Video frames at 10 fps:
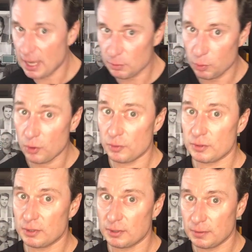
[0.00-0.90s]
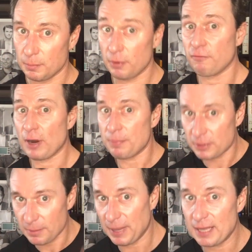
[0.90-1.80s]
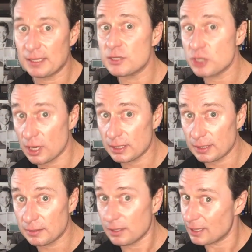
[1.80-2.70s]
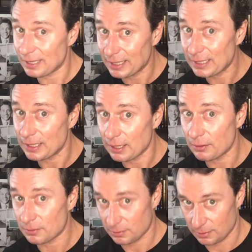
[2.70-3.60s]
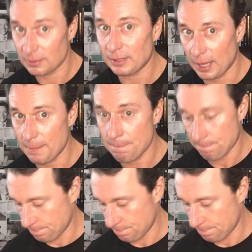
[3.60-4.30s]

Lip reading: that wound before I put the bandage on it? You got to clean it out, okay?